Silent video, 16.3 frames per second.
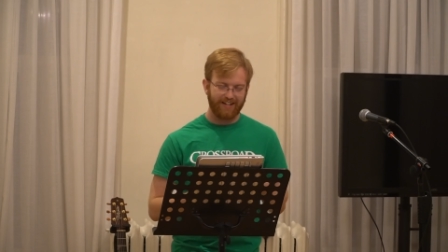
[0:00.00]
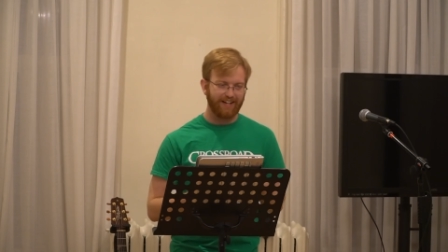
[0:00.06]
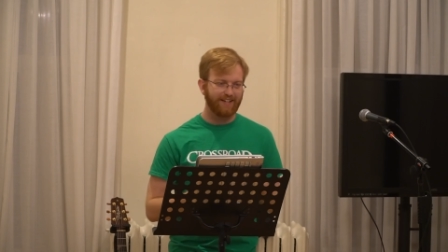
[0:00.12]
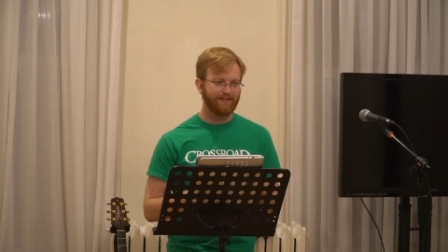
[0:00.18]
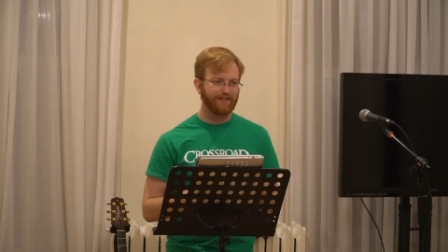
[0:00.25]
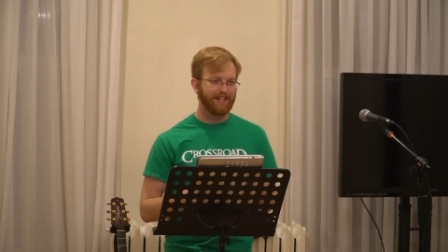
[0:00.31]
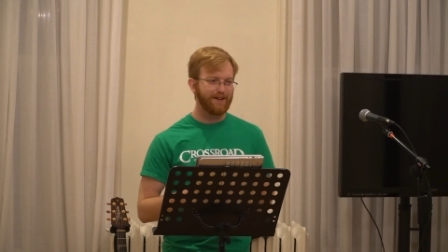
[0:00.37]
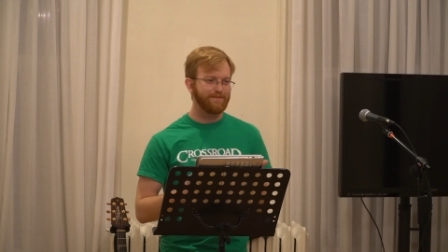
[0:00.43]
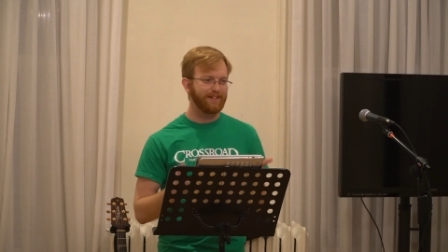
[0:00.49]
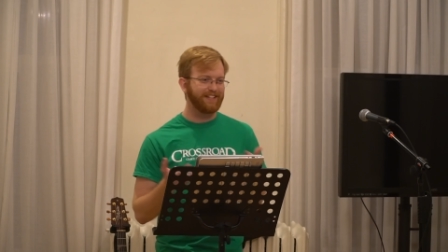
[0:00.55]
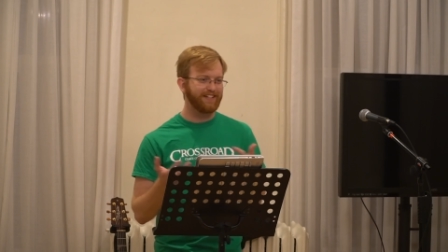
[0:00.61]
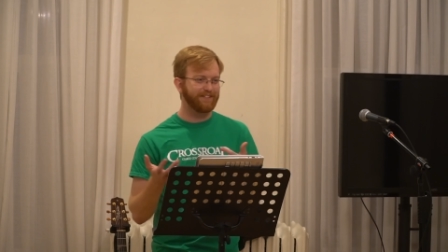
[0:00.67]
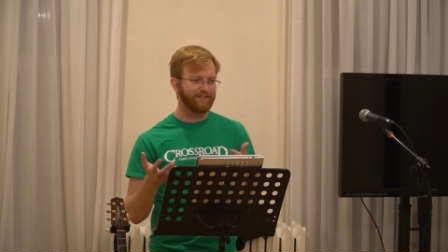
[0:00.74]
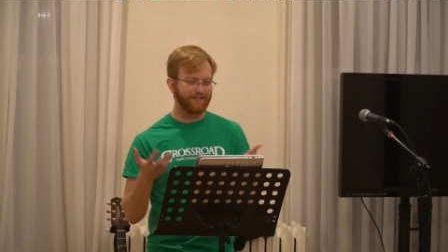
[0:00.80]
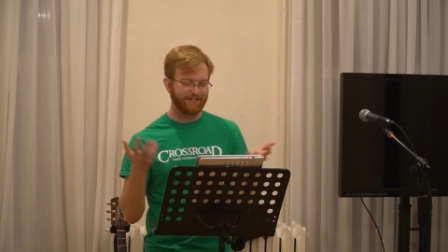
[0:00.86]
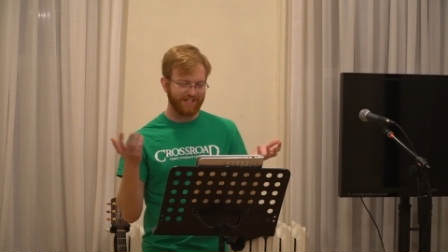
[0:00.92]
I mean, I've been
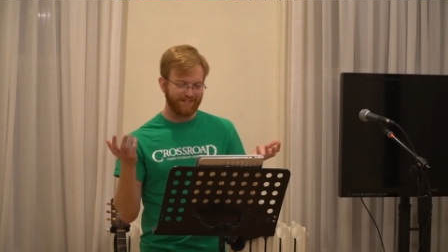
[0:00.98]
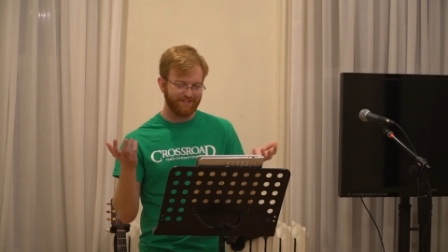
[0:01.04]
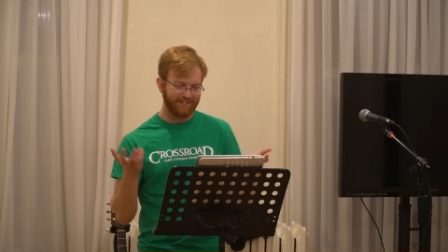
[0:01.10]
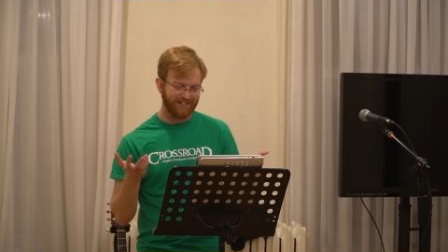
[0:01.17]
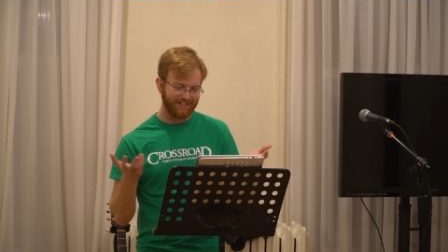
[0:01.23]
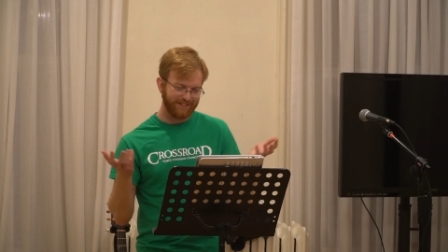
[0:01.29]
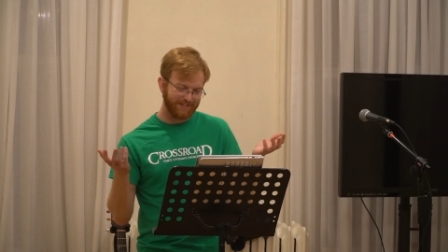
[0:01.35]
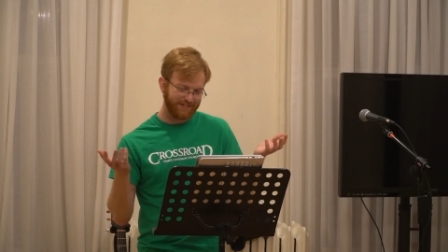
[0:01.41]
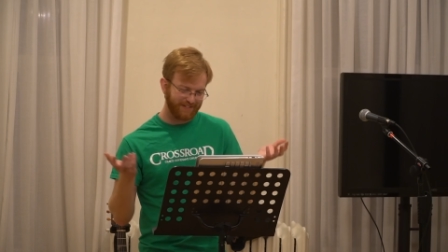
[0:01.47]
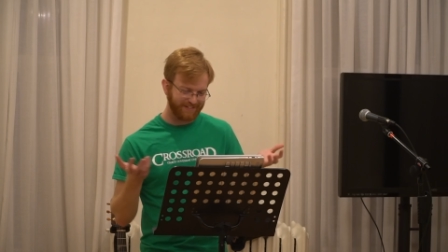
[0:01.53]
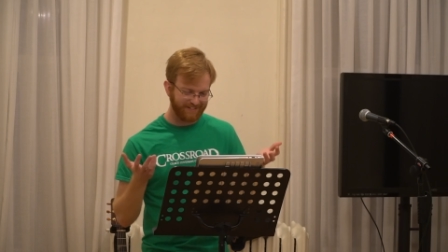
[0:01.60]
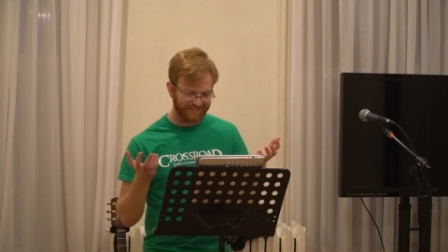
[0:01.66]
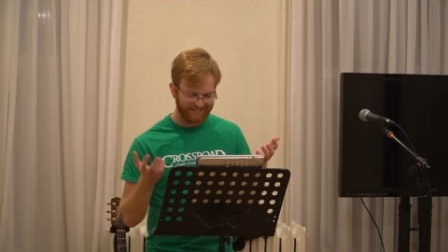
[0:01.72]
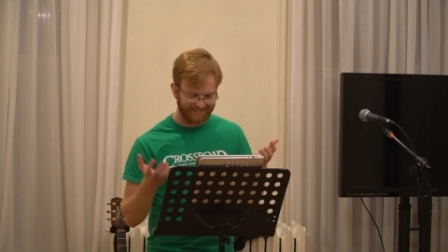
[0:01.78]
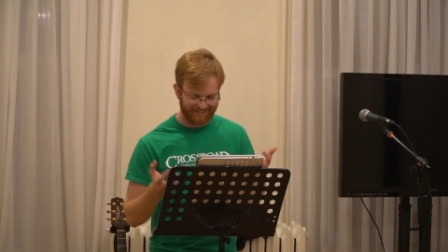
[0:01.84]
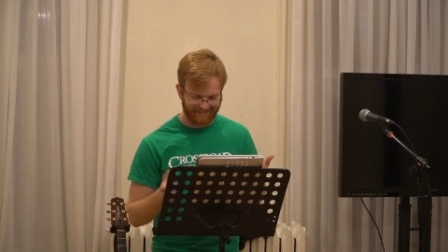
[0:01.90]
here for seven years, so I
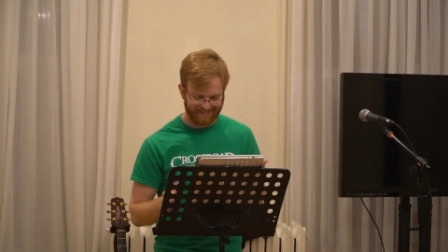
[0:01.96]
don't,